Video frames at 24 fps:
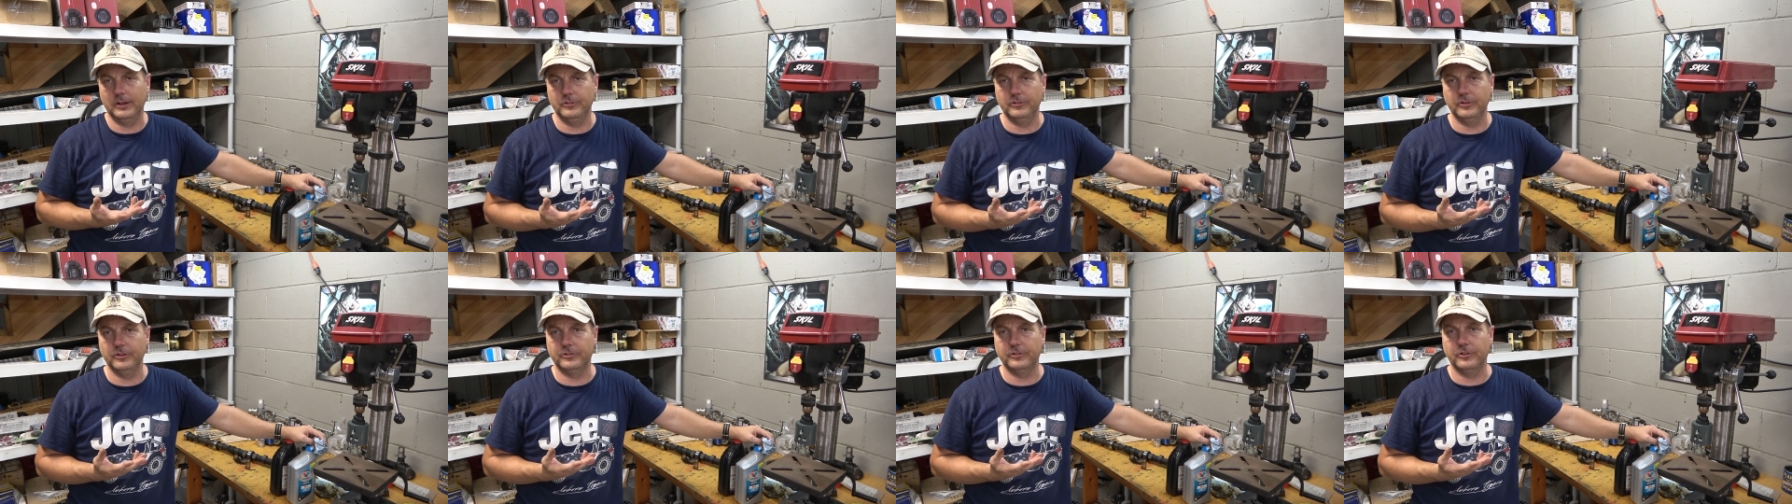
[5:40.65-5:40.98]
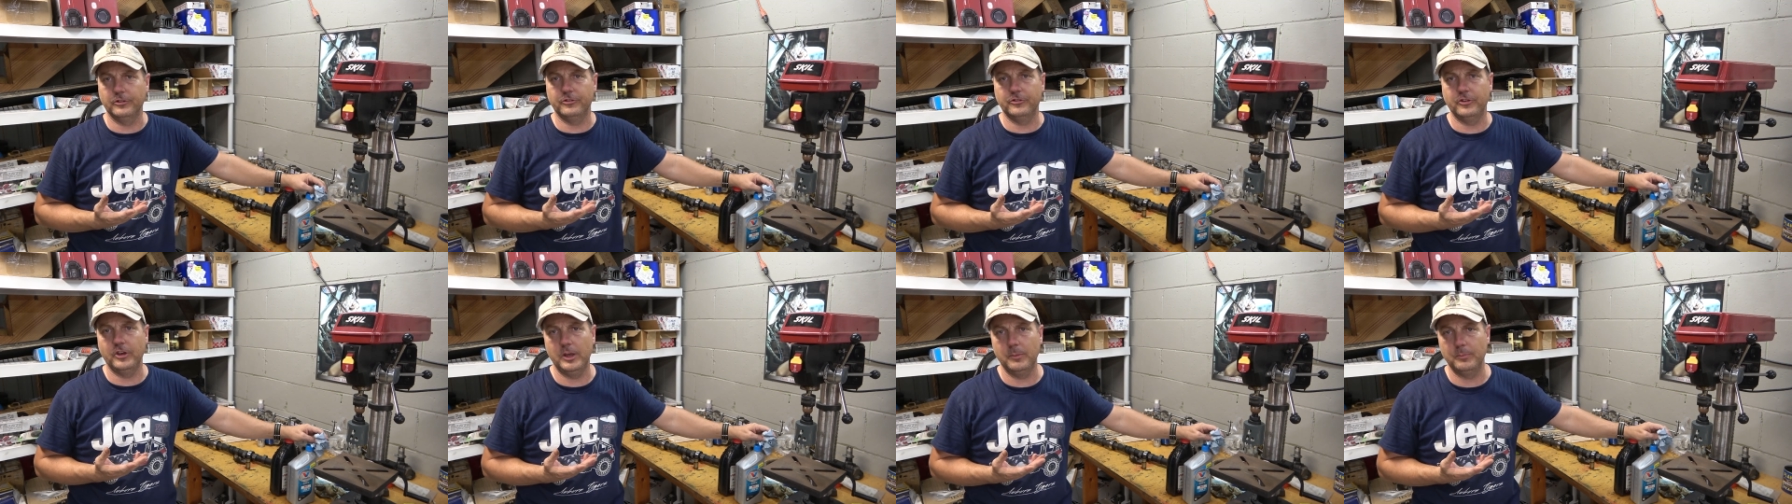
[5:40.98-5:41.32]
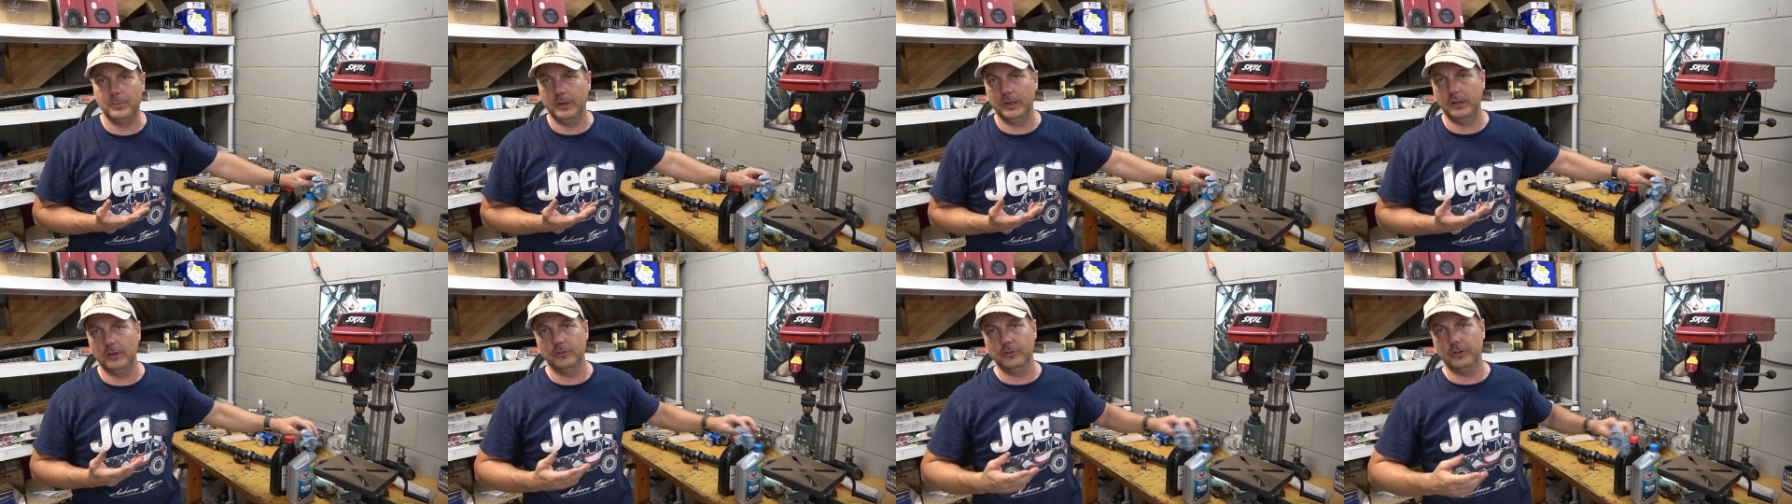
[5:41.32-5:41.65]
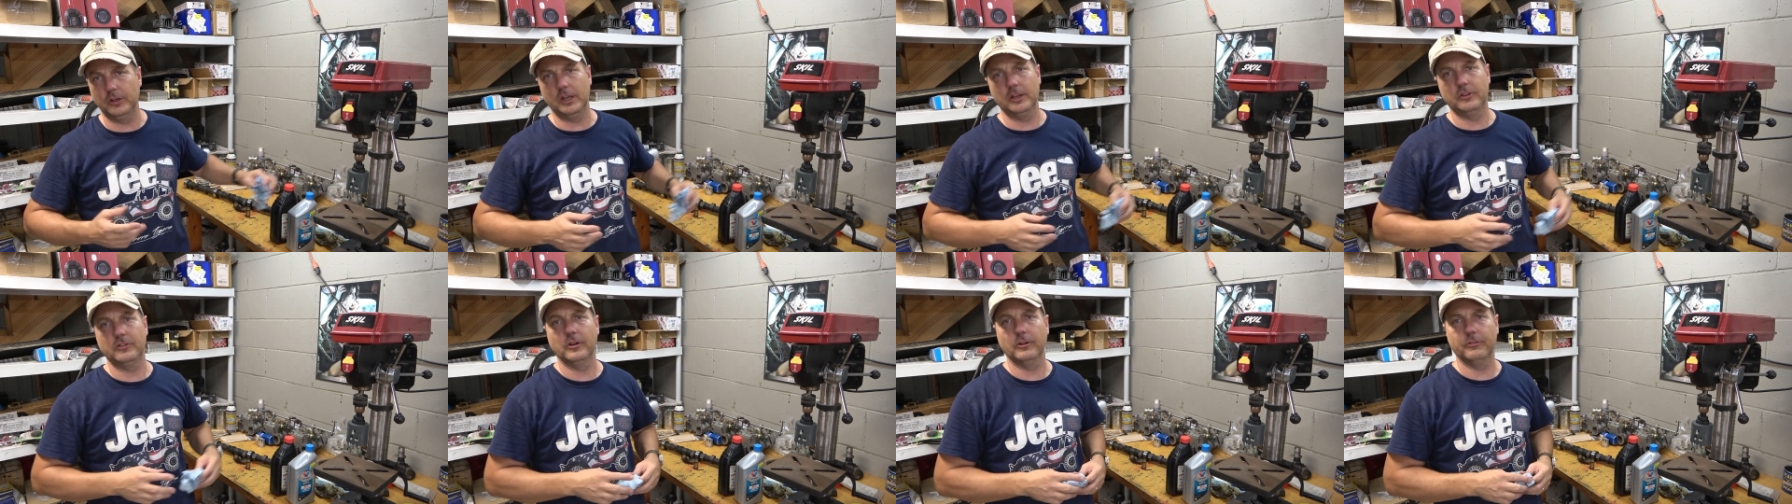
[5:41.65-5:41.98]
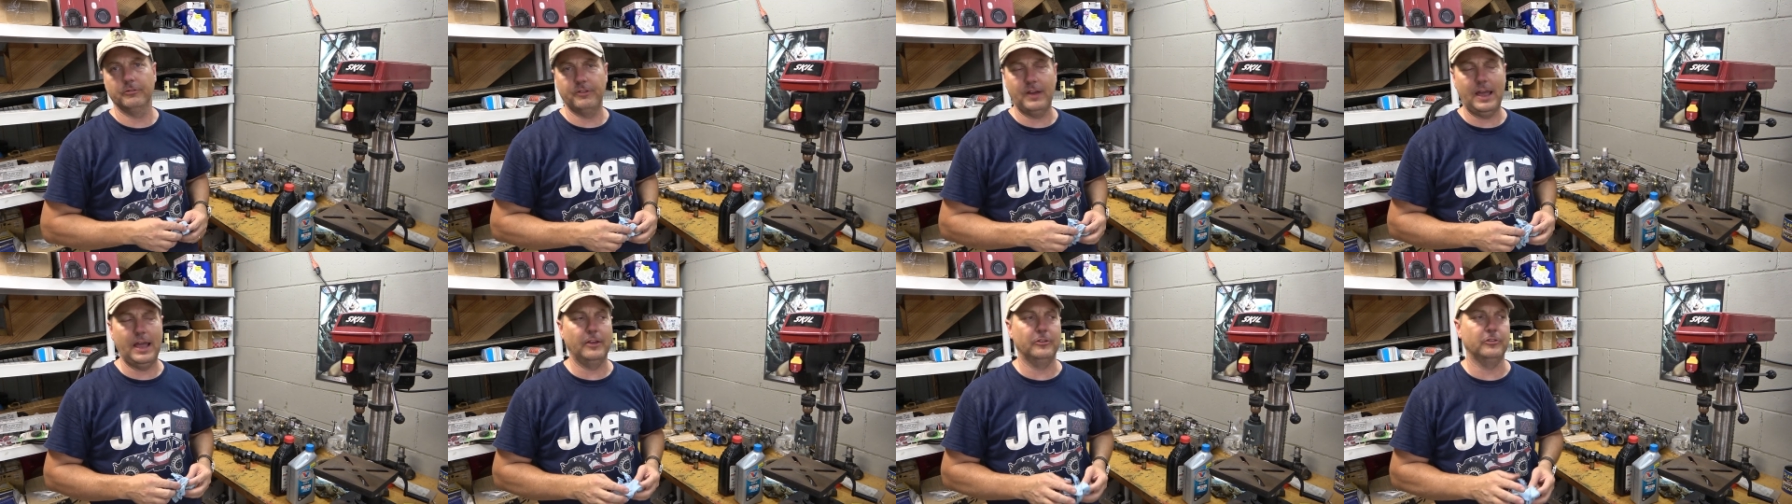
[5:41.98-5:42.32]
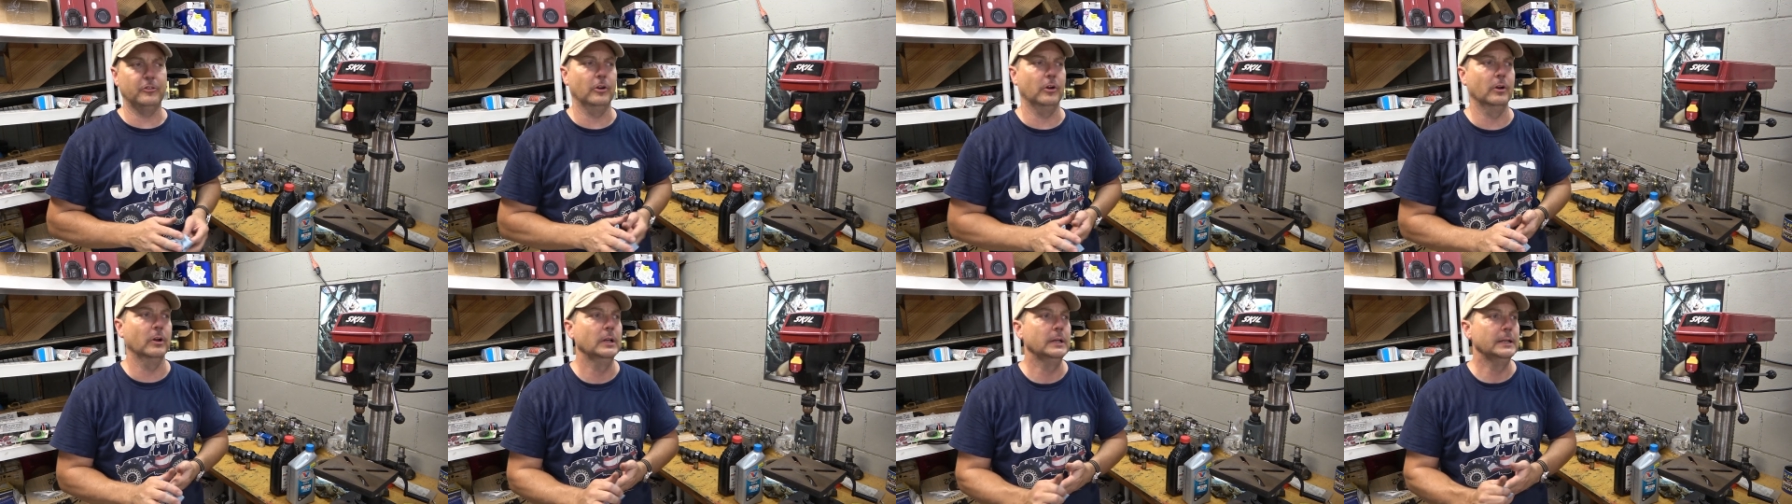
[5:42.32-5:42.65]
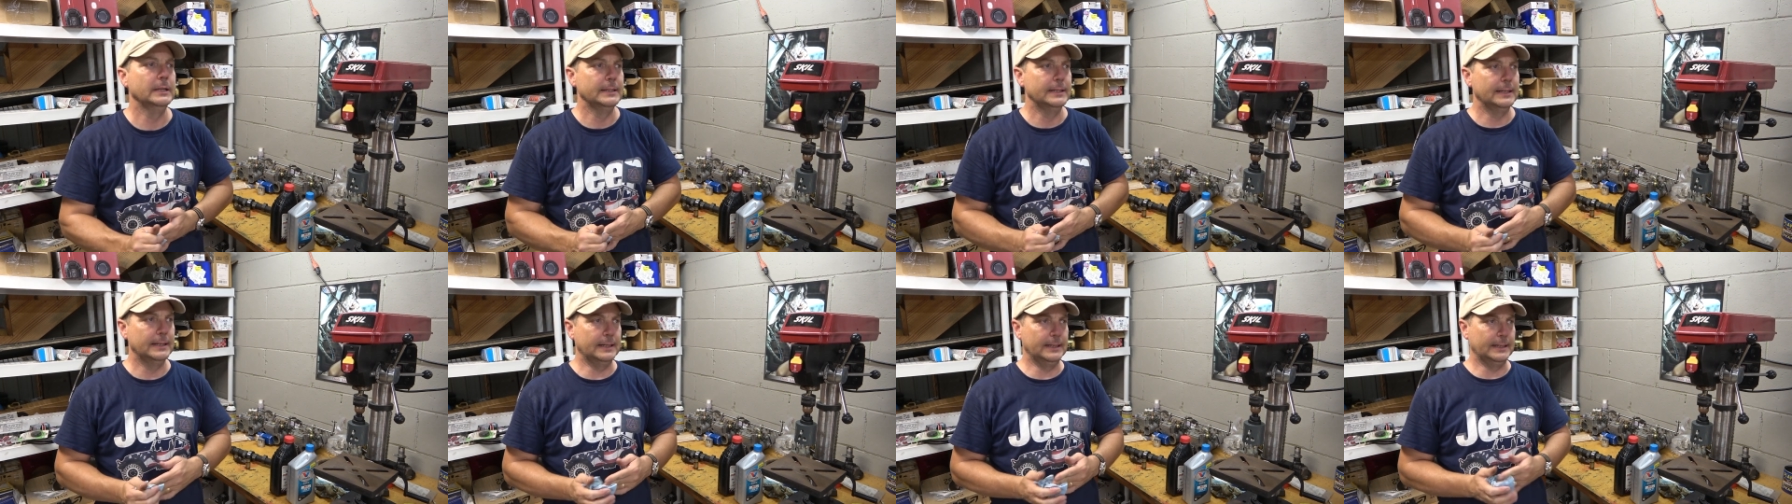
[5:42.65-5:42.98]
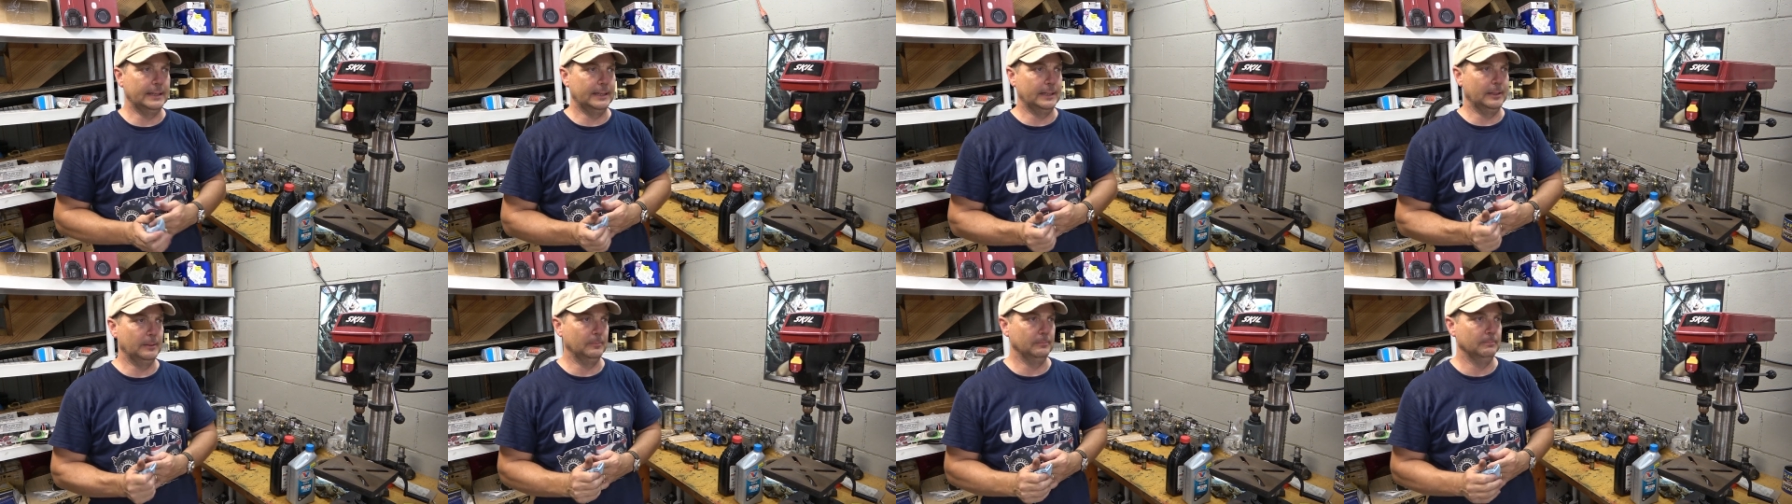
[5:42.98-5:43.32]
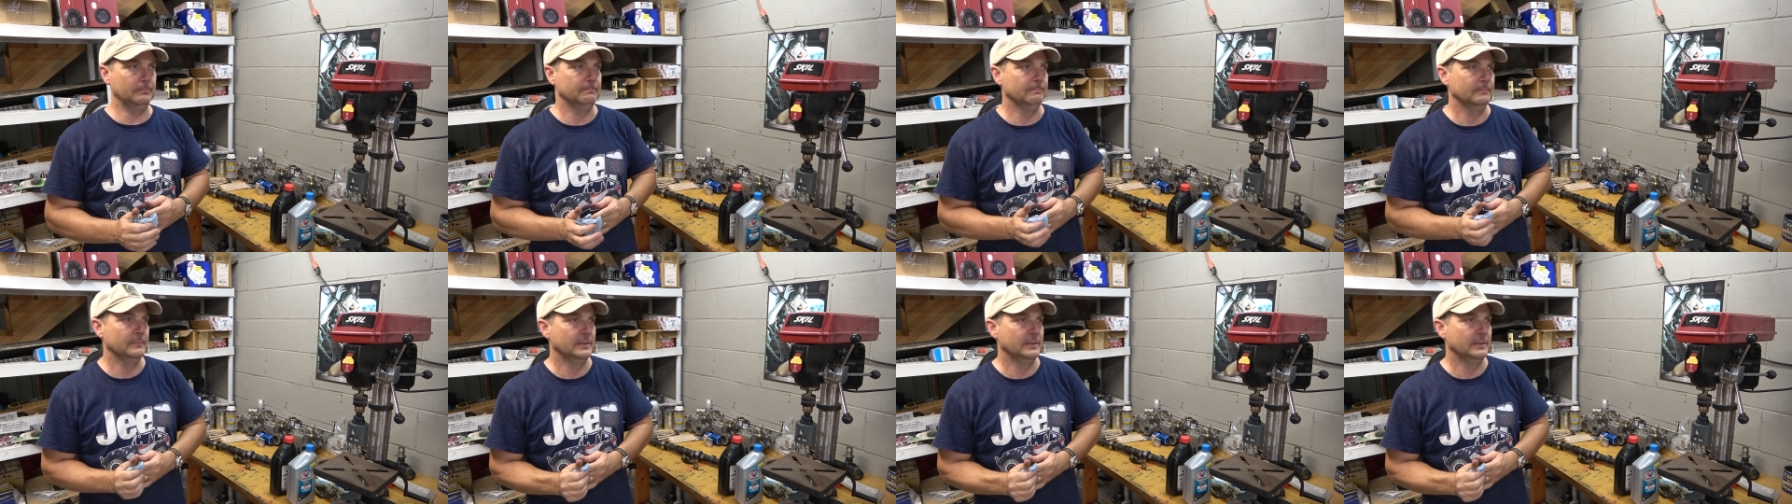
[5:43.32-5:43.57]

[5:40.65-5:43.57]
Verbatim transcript: it just as cheap and it usually gets here faster. Um,